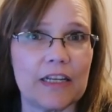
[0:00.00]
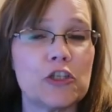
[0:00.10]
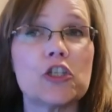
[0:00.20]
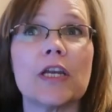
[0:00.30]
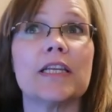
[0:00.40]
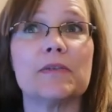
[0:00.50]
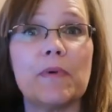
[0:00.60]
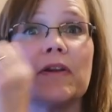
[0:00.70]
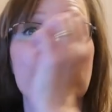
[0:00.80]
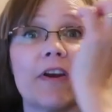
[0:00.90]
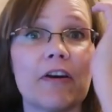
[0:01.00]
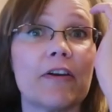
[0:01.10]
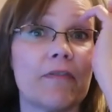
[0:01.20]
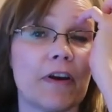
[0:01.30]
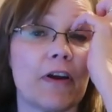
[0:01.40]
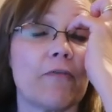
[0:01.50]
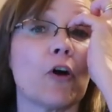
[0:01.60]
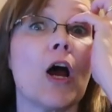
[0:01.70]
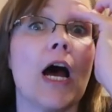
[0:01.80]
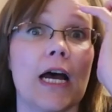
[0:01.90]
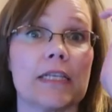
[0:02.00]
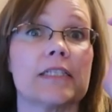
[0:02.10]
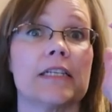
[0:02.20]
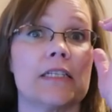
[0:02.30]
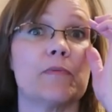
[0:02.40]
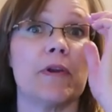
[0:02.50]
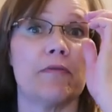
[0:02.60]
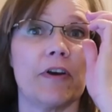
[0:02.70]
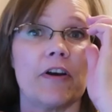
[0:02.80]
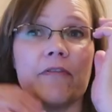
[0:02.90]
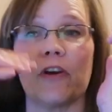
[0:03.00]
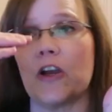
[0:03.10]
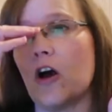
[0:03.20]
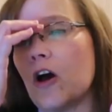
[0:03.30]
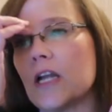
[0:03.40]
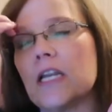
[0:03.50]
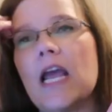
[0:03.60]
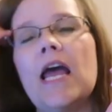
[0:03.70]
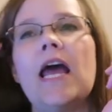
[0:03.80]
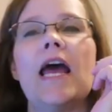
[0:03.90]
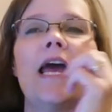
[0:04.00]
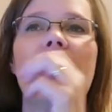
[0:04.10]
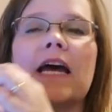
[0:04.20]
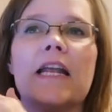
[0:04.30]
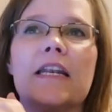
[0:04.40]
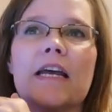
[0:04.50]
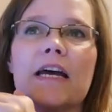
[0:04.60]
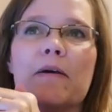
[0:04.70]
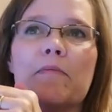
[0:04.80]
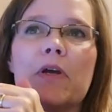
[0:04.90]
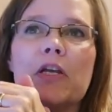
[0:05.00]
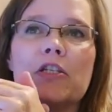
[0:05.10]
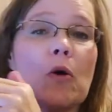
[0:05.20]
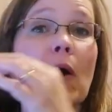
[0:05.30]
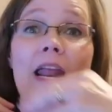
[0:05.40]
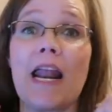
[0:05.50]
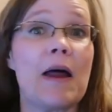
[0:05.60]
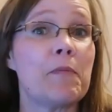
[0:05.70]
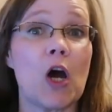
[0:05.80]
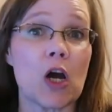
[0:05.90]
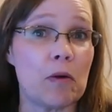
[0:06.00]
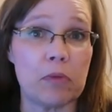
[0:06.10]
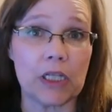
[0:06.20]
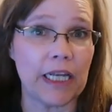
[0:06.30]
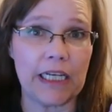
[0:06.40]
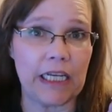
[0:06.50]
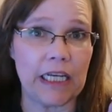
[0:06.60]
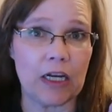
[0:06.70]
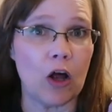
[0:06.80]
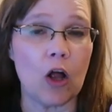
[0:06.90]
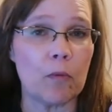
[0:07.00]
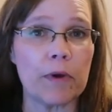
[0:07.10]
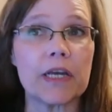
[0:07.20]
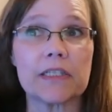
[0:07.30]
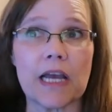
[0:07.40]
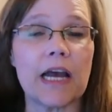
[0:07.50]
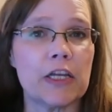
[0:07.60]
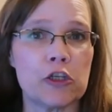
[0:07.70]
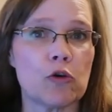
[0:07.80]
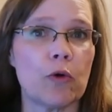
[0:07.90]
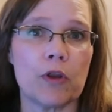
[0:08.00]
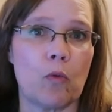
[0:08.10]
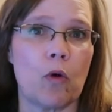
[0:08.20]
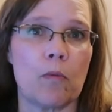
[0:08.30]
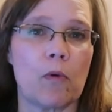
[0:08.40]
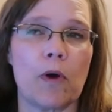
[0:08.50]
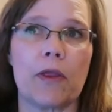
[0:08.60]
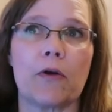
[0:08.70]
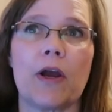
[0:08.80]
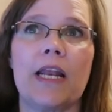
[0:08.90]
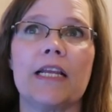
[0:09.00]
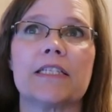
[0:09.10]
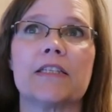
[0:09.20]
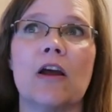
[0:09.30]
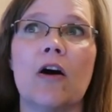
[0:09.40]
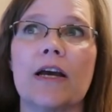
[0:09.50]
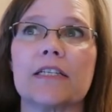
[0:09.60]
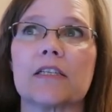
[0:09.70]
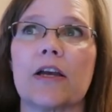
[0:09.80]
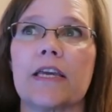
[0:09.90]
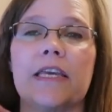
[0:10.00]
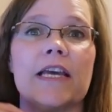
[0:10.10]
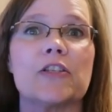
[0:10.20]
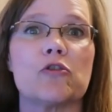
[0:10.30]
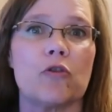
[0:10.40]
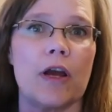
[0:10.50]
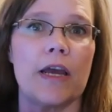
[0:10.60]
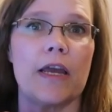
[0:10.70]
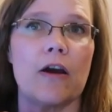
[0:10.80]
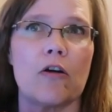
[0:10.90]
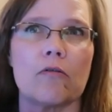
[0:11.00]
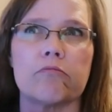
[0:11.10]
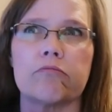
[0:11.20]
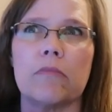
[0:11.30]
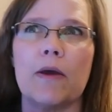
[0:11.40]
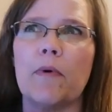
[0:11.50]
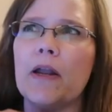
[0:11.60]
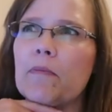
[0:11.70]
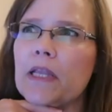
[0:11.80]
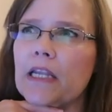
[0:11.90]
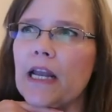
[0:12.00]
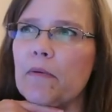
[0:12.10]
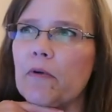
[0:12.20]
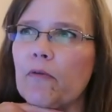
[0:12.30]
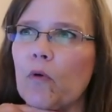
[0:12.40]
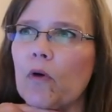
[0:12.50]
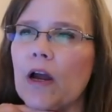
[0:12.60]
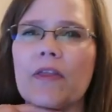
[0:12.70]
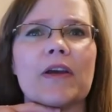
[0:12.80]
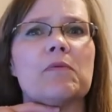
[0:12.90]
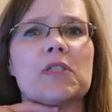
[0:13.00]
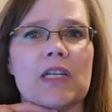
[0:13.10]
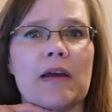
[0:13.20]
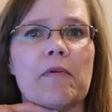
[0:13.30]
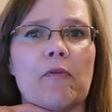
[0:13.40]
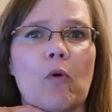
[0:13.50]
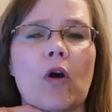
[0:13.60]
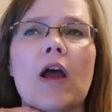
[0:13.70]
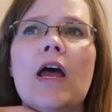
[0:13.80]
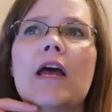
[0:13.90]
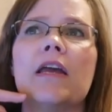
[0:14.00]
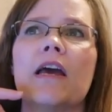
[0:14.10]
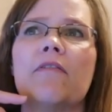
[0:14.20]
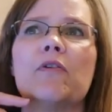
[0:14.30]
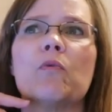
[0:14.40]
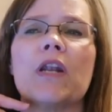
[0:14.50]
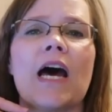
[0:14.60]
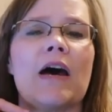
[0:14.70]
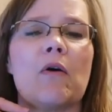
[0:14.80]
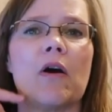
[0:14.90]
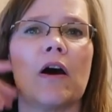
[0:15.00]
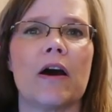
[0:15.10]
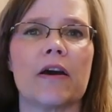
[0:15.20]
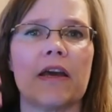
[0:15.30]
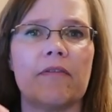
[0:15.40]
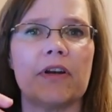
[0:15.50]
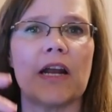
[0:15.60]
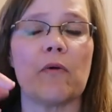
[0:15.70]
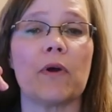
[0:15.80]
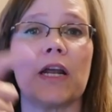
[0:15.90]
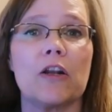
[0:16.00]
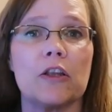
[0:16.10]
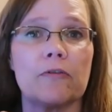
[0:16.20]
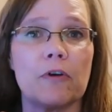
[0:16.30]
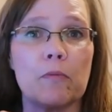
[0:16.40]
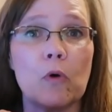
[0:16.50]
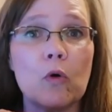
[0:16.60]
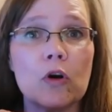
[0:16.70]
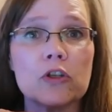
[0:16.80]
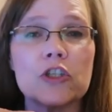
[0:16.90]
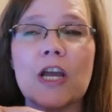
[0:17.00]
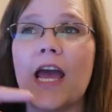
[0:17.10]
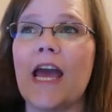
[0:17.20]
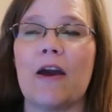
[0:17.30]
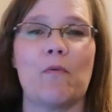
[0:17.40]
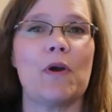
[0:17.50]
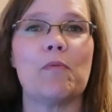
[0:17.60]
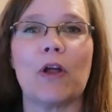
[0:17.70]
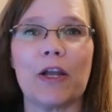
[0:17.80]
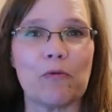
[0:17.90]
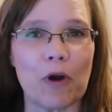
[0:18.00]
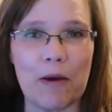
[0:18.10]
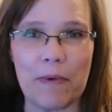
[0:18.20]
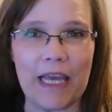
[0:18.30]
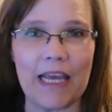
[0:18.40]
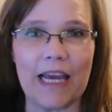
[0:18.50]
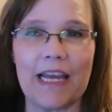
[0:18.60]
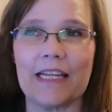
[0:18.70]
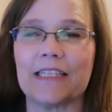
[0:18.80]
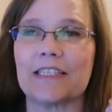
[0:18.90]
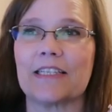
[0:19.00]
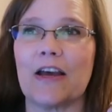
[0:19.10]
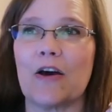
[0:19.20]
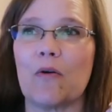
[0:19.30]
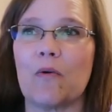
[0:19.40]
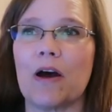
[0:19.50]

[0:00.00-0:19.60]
It's it's been very very for us. It's been very very hot, and um, so and I'm not complaining at all because I enjoy the warmer weather and it's nice. Like yesterday or it might have been the day before. I think it was the day before. Kevin went out. Uh, Kevin and I went out on the front porch and we played rummy, and so.